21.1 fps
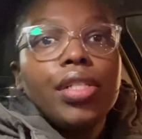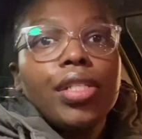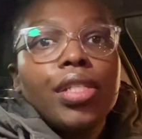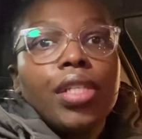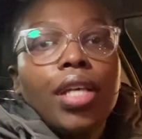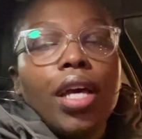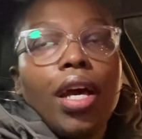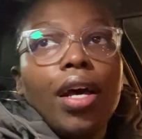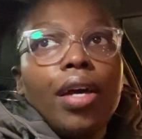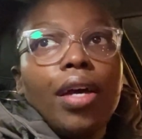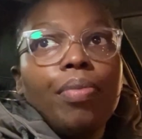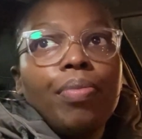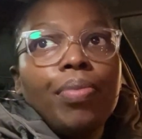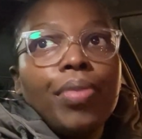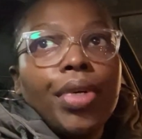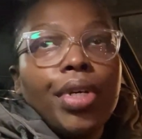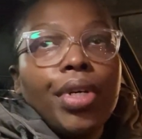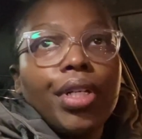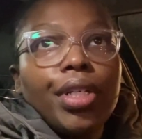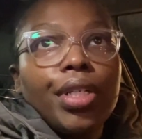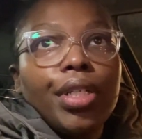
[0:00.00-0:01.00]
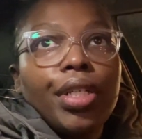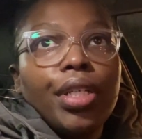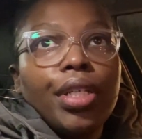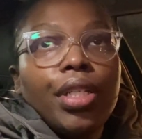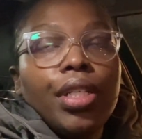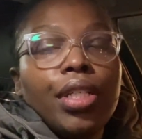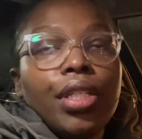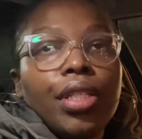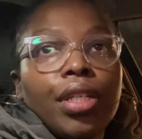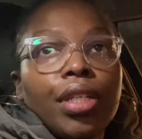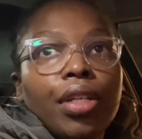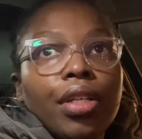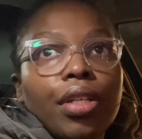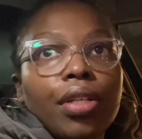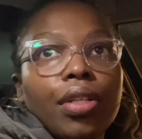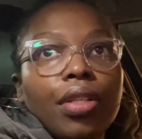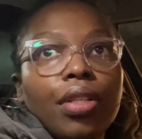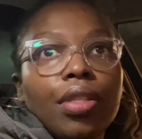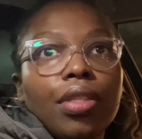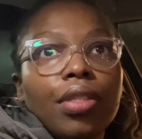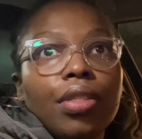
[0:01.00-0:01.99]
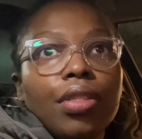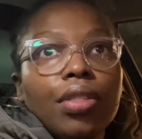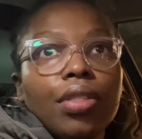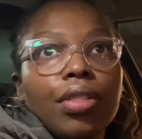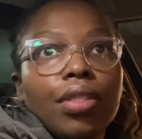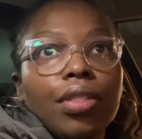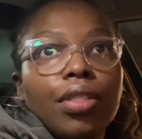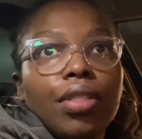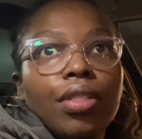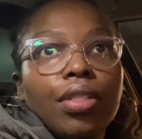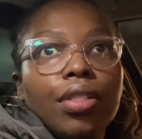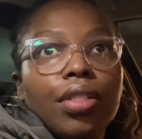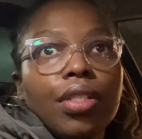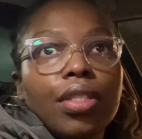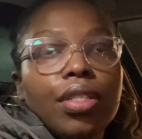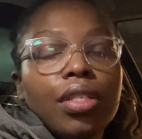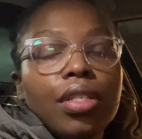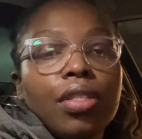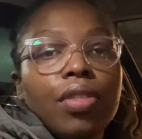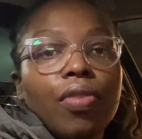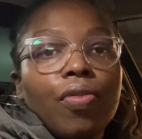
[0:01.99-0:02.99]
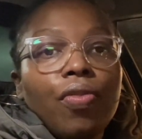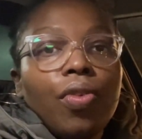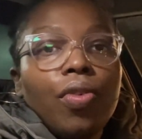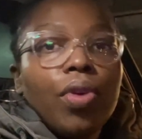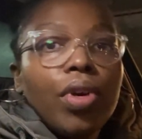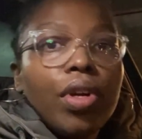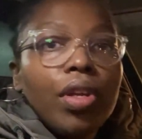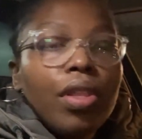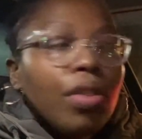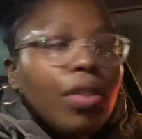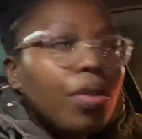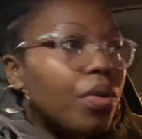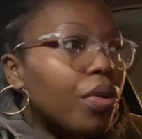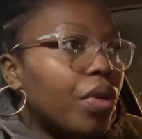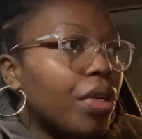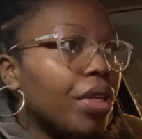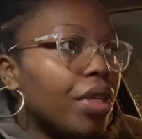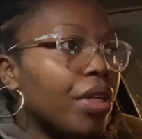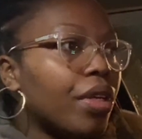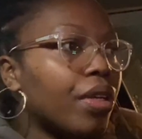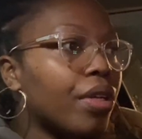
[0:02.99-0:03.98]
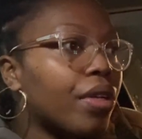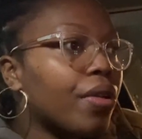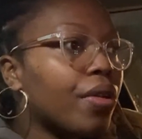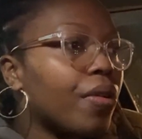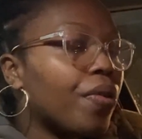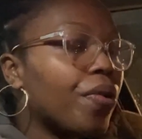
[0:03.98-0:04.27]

Just got my, is this the fourth order?